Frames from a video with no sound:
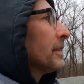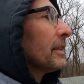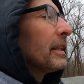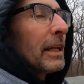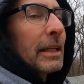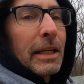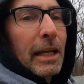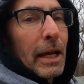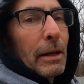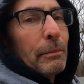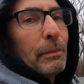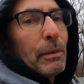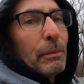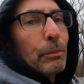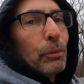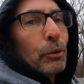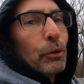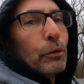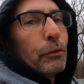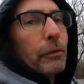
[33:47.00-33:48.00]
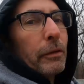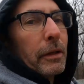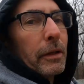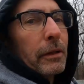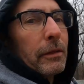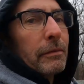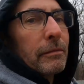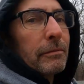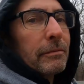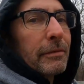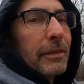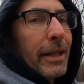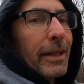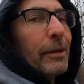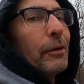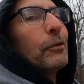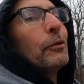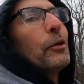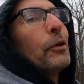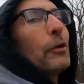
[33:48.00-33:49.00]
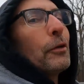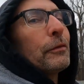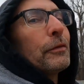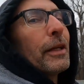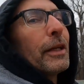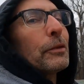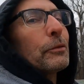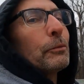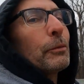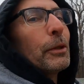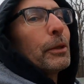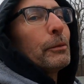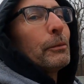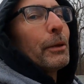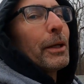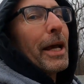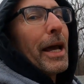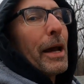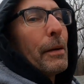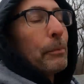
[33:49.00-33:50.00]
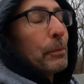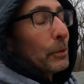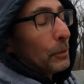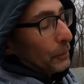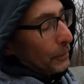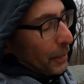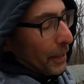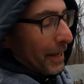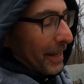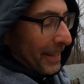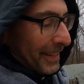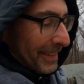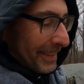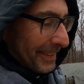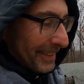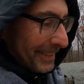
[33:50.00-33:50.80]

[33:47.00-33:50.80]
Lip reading: That can't be proven. They don't know if that's really what happened or not.